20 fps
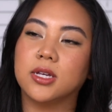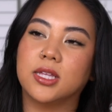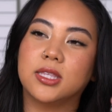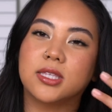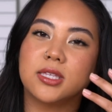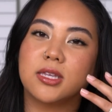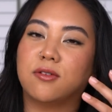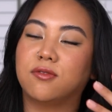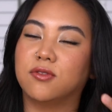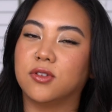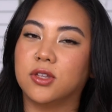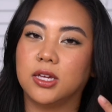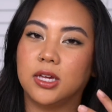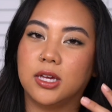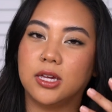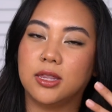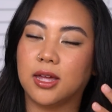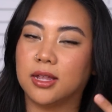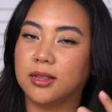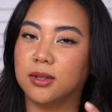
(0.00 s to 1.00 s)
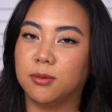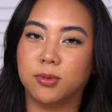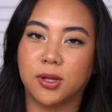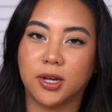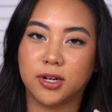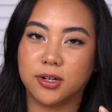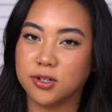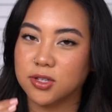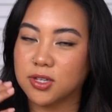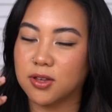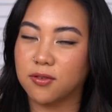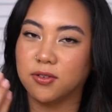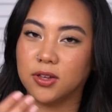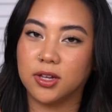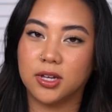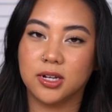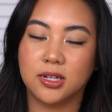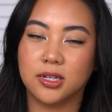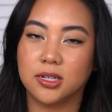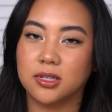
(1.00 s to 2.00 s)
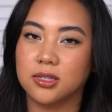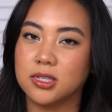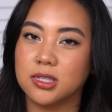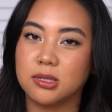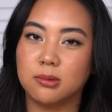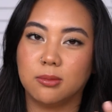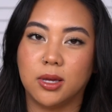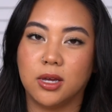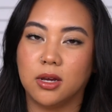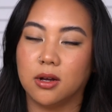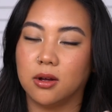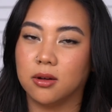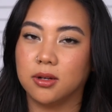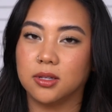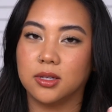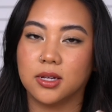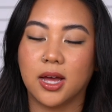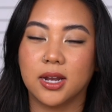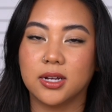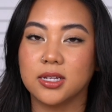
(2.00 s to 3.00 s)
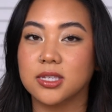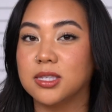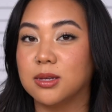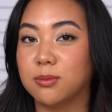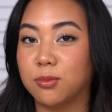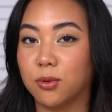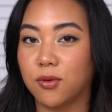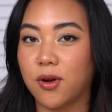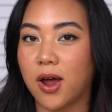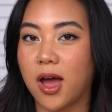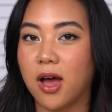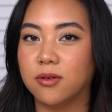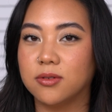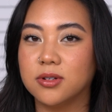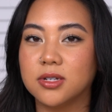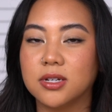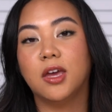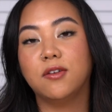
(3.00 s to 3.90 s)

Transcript: it's definitely that lip liner is definitely gonna smear and kind of slip around.